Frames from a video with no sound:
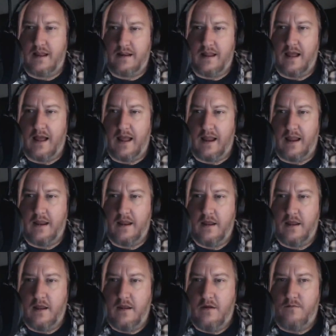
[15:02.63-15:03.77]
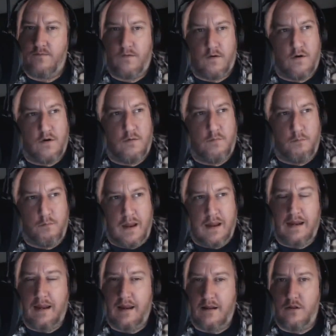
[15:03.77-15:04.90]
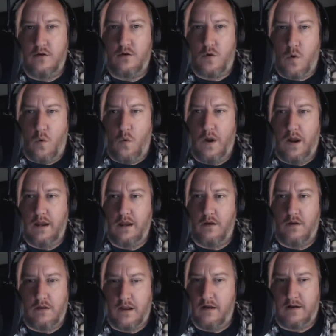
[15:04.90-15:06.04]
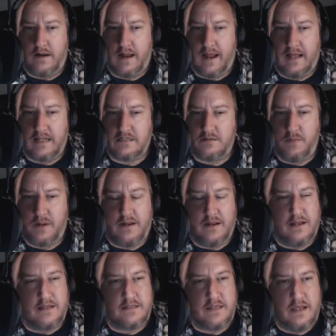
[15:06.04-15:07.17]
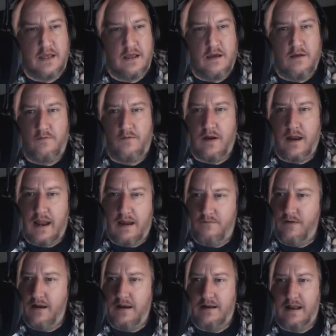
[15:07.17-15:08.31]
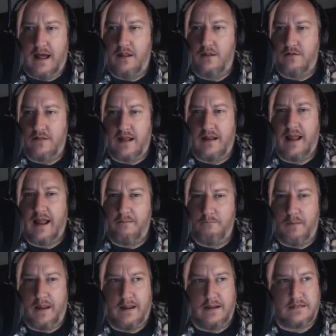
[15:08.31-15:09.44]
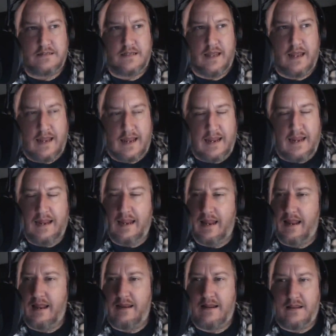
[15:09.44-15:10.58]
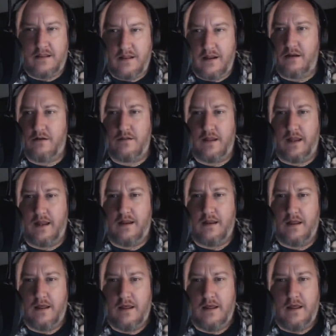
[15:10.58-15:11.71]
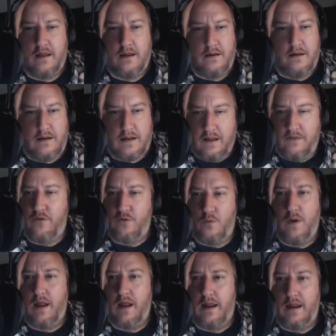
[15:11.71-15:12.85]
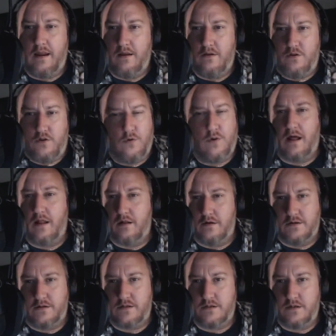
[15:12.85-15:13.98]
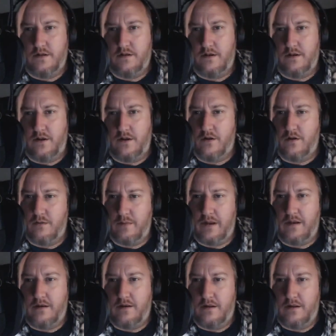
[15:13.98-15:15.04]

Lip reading: guy for making a little coin on Laracast, because for every dollar that guy makes, he clearly gives away $2. You know what I mean?